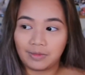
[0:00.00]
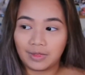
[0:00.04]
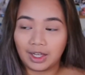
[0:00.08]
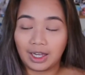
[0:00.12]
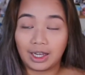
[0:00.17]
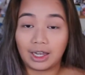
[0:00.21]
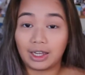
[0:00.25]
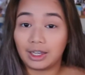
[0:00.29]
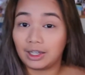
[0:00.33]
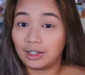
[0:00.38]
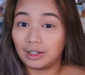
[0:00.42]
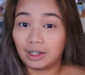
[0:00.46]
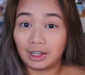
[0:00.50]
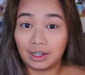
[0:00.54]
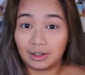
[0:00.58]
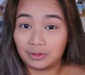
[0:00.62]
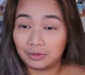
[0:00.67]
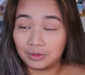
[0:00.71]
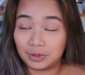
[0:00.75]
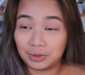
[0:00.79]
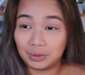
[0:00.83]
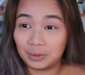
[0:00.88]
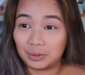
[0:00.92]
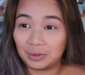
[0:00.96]
I
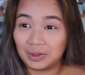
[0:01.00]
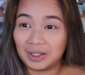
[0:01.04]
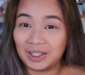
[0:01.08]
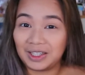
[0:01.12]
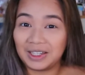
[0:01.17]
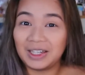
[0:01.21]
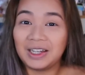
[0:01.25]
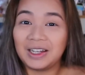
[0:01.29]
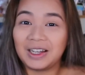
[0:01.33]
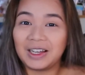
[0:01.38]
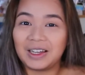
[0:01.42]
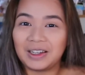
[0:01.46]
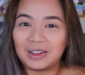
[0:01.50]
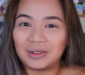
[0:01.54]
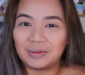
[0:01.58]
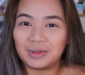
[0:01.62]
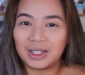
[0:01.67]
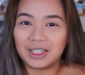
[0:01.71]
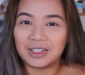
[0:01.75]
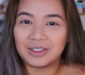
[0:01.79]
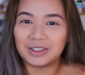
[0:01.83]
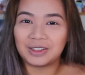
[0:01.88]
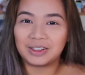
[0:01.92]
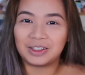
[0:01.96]
have too, and I am
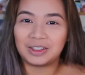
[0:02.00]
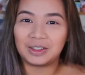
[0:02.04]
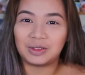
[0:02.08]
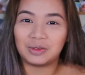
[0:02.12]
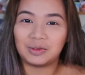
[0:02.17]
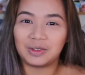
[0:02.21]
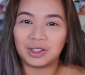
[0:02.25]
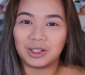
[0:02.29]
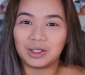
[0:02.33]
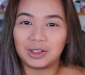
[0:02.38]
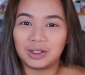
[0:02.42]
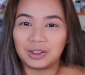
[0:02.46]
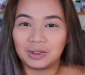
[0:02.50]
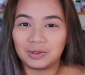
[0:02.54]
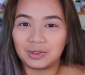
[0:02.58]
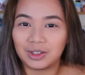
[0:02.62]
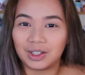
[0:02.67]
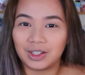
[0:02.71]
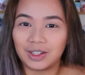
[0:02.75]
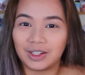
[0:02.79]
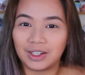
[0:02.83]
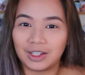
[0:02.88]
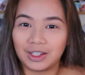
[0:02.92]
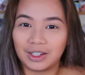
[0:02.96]
actually
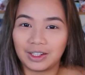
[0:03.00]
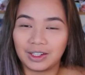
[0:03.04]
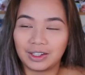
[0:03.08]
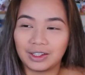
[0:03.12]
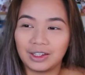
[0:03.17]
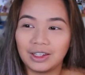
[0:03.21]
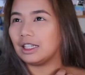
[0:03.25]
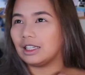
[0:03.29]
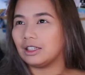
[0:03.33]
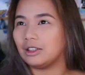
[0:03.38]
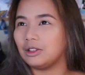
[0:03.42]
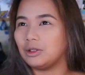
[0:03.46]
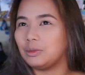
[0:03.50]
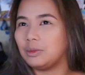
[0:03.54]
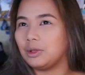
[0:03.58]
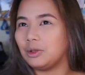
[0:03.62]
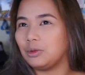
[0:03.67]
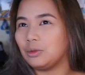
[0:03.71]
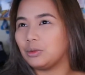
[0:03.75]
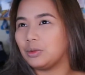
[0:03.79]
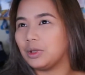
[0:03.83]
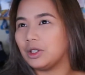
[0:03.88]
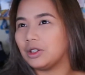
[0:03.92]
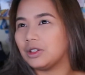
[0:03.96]
very a little
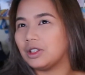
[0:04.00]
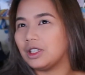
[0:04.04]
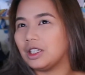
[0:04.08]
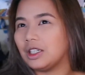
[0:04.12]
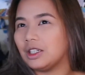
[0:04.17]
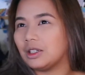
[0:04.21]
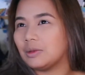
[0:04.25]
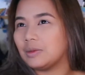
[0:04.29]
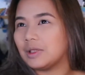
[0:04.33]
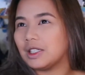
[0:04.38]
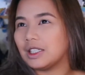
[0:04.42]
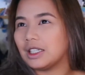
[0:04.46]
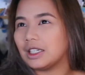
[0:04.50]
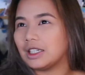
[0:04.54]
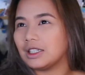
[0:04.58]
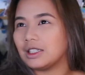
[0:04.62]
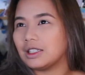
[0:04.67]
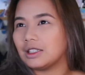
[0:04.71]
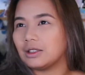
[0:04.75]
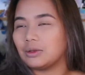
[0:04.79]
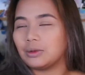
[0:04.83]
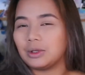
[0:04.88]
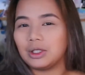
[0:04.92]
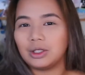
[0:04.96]
bit weirdly
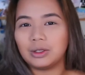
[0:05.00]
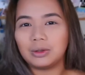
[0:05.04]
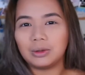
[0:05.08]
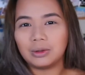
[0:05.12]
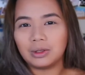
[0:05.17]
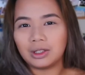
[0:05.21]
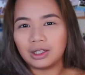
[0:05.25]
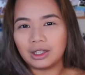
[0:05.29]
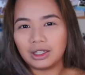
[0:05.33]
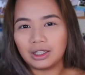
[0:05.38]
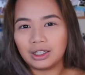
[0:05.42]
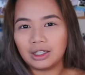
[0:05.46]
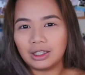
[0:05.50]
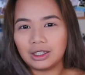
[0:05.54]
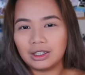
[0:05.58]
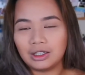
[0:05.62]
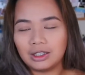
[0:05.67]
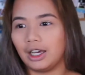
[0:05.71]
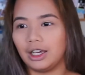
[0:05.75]
obsessed with the whole thing.